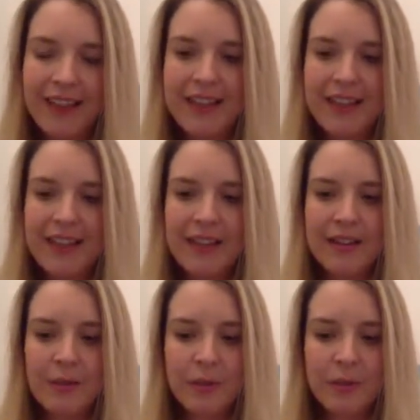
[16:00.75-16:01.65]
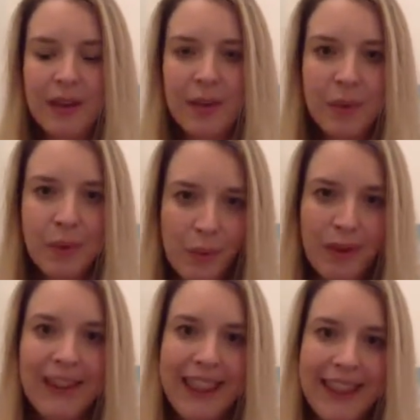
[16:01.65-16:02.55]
The number one